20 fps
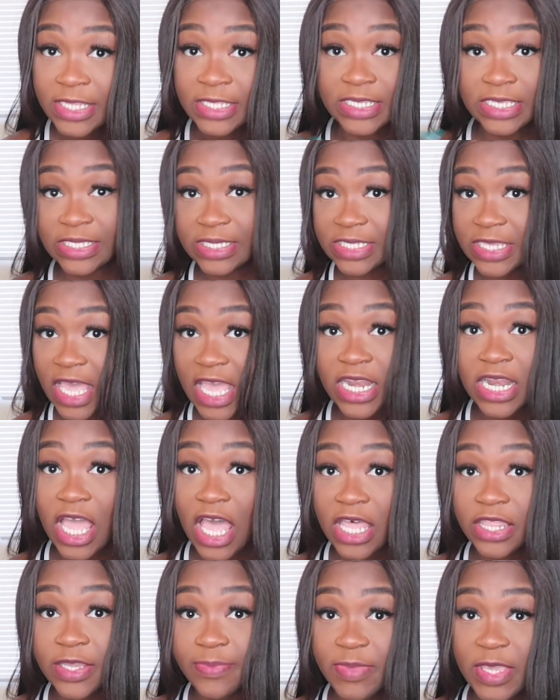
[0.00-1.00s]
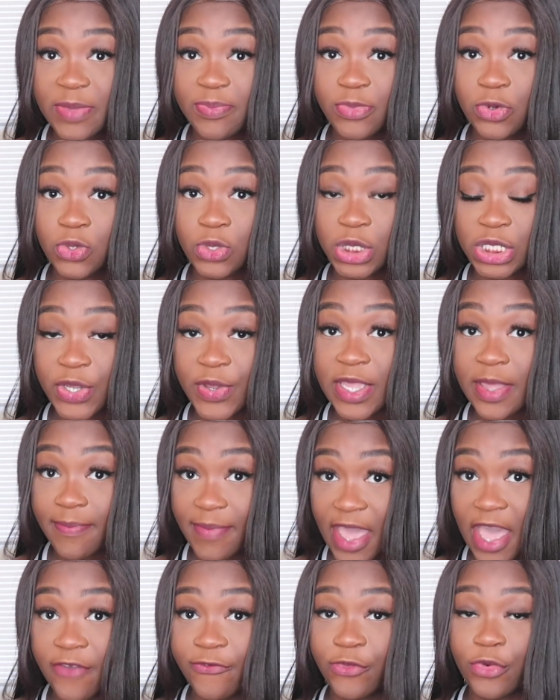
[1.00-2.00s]
to 10 other people sharing a
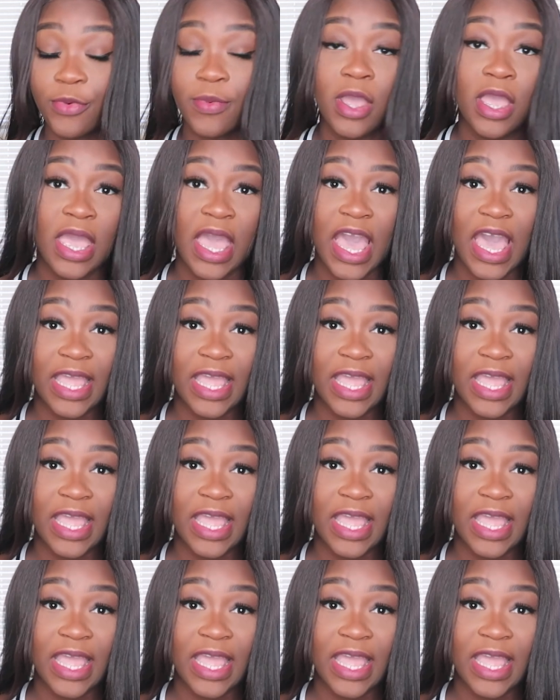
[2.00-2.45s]
bathroom.